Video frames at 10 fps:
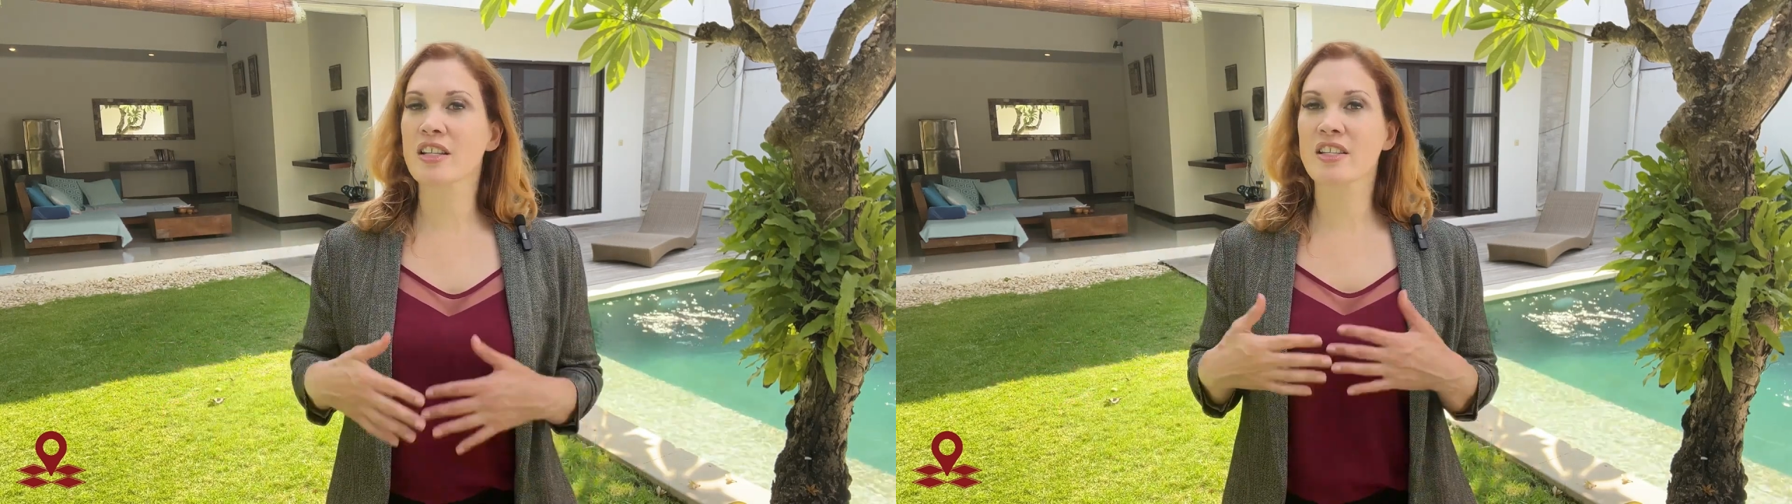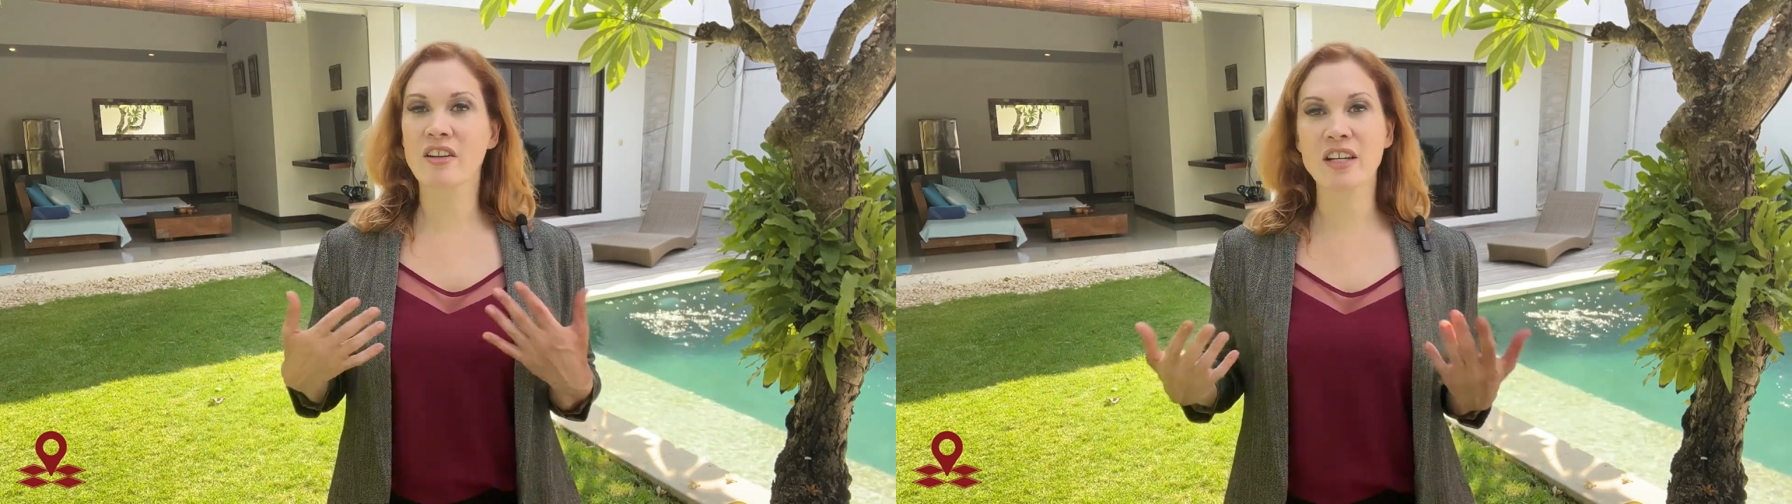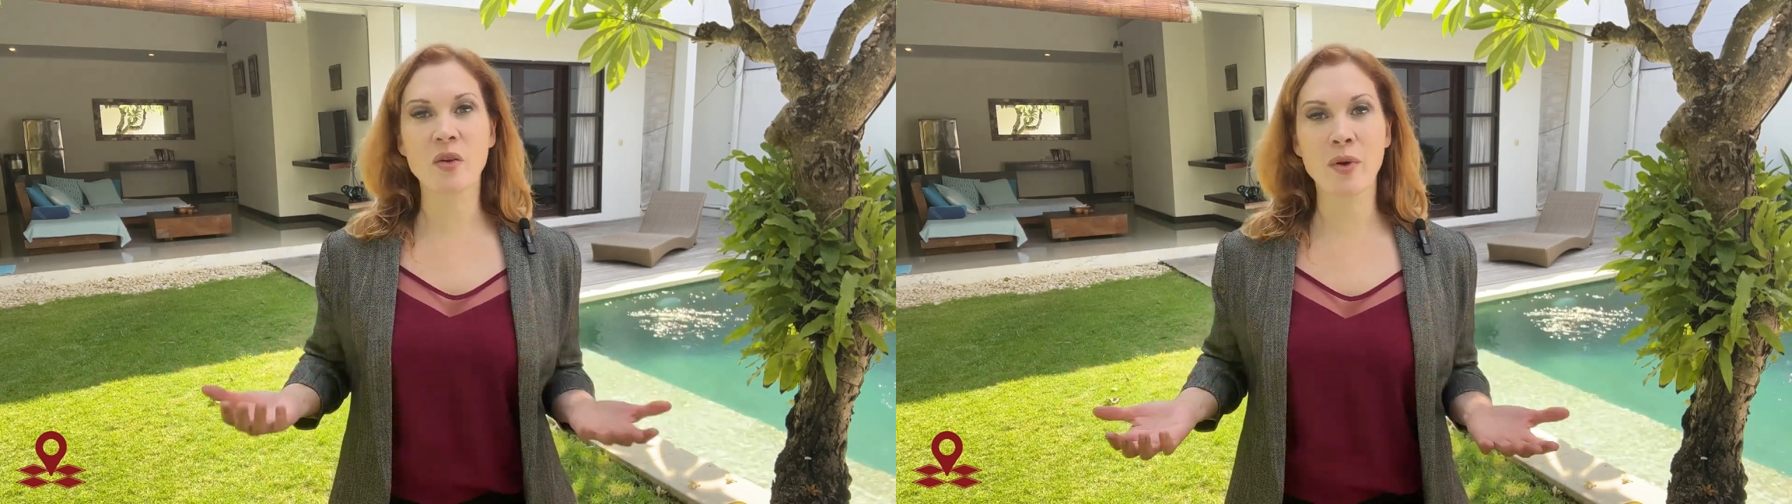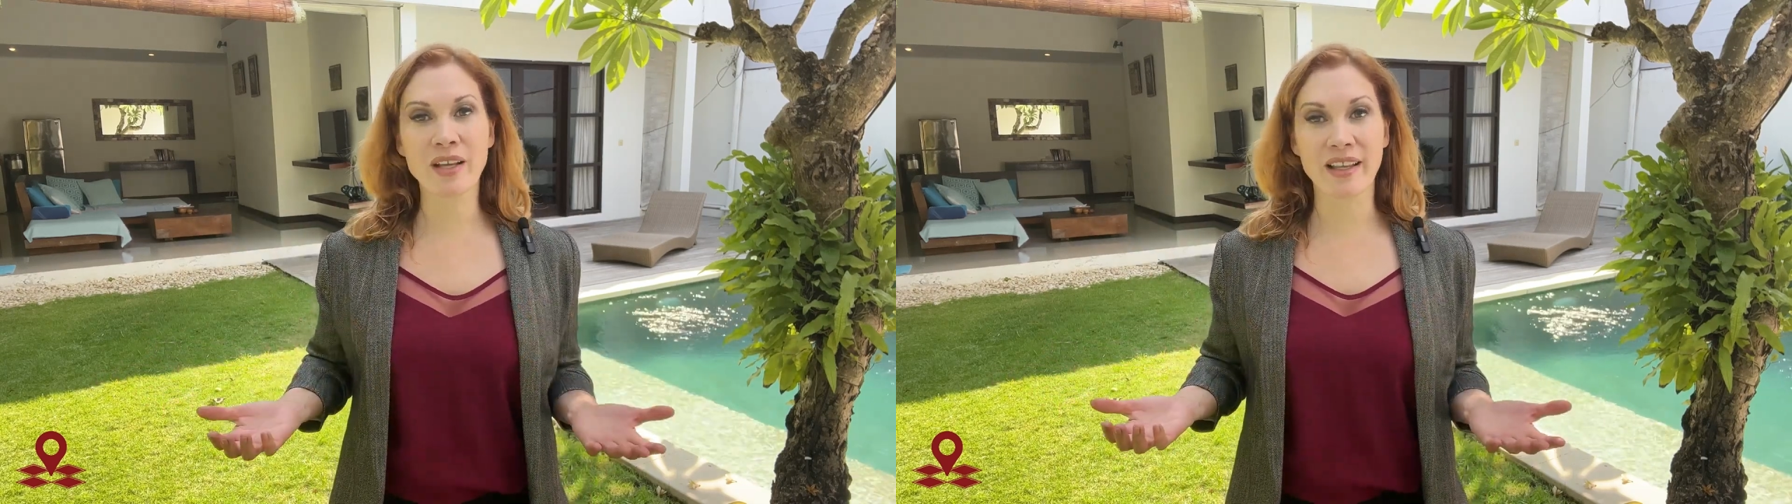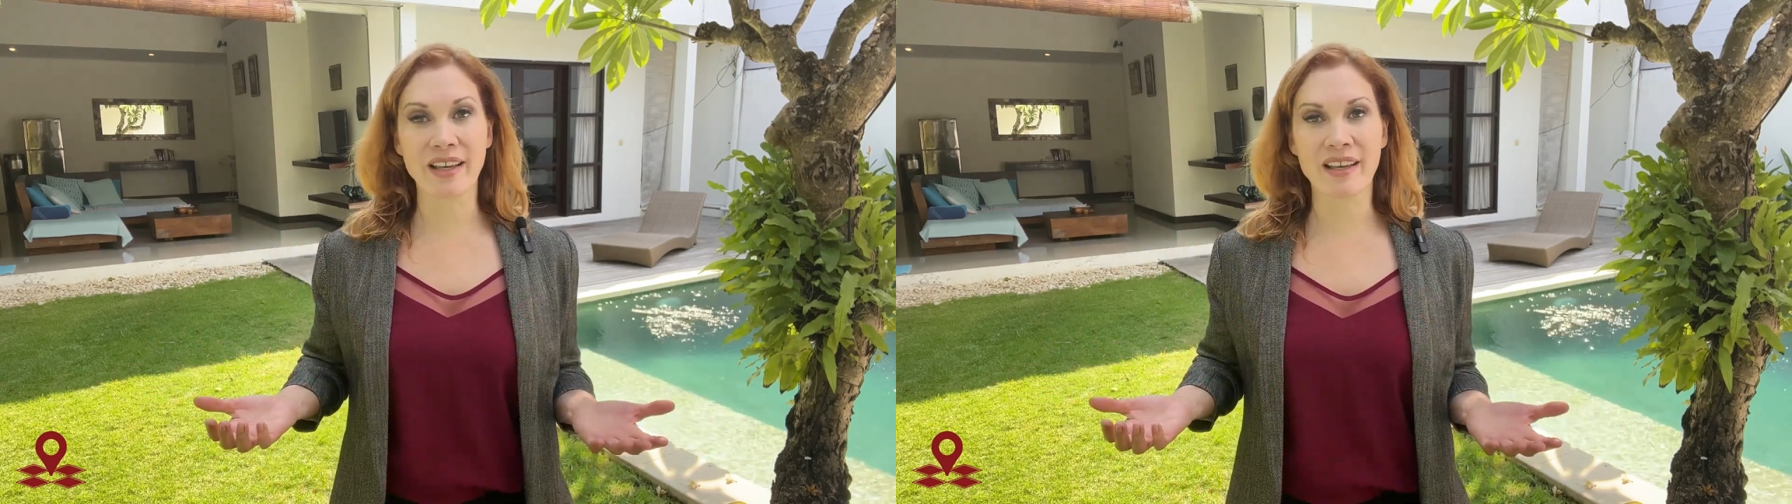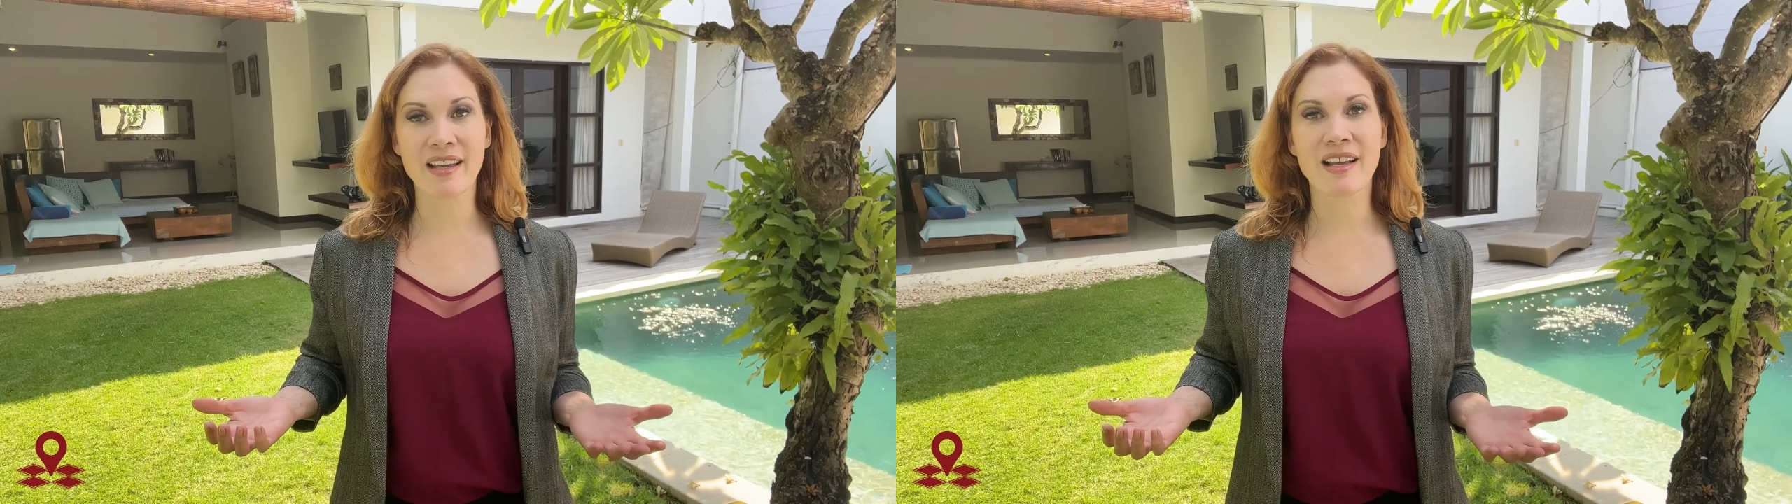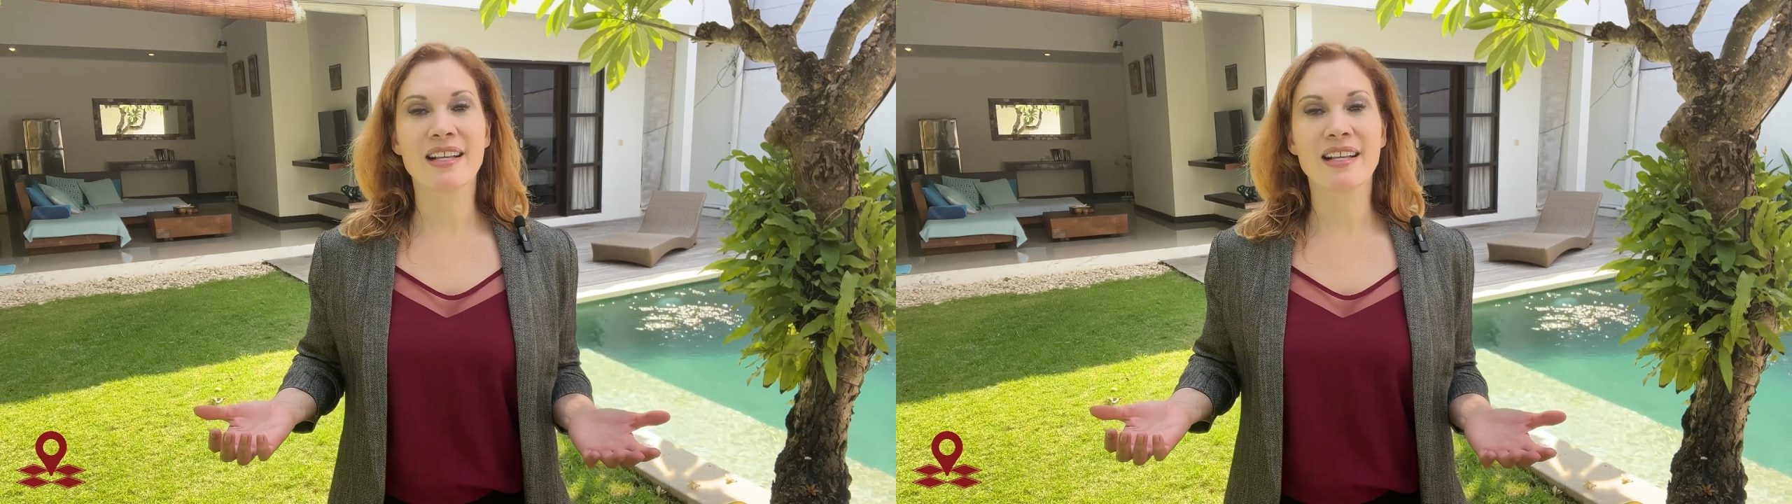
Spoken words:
started quickly,